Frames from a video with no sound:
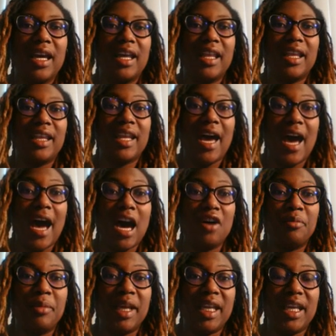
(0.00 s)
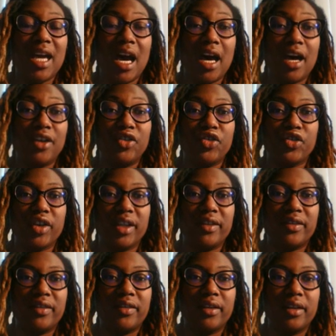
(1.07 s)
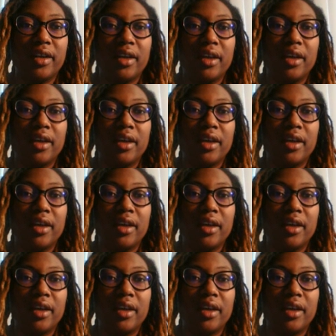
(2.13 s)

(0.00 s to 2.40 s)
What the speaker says: And then how many hundreds?